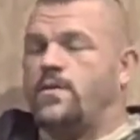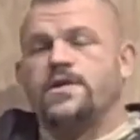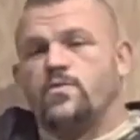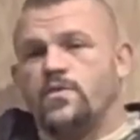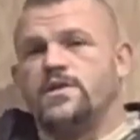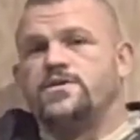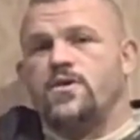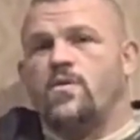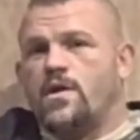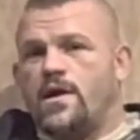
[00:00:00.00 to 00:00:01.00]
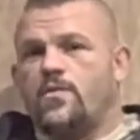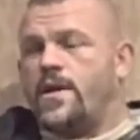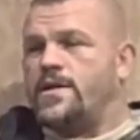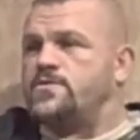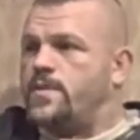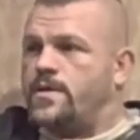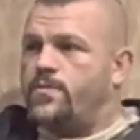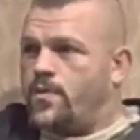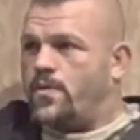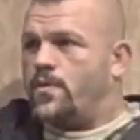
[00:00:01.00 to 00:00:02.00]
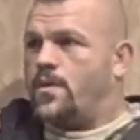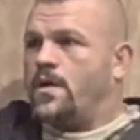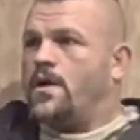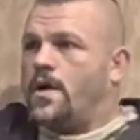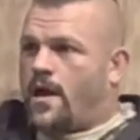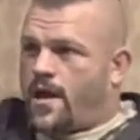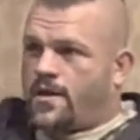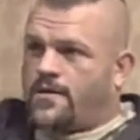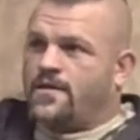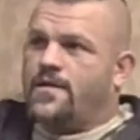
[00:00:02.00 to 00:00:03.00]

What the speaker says: We could really show what kind of ratings we could pull and